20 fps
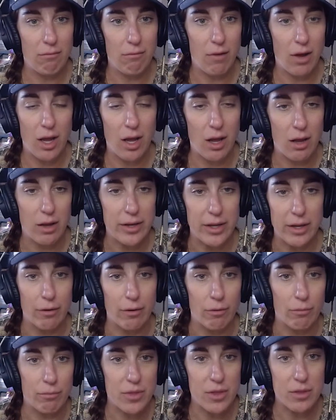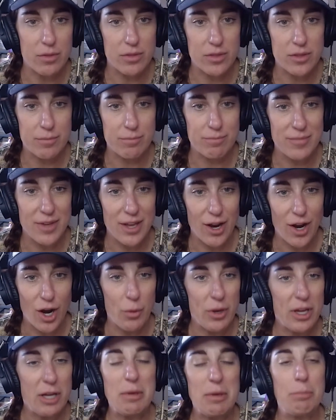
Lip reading: are we going to be